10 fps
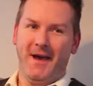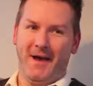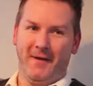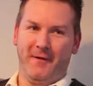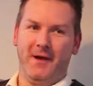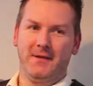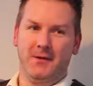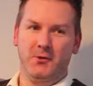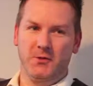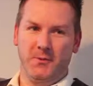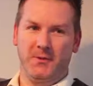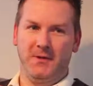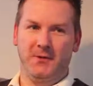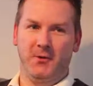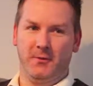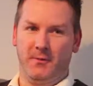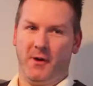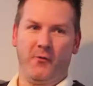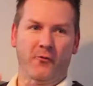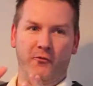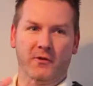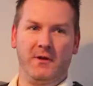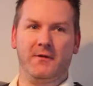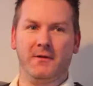and if I had to choose between the 2, it would be a really,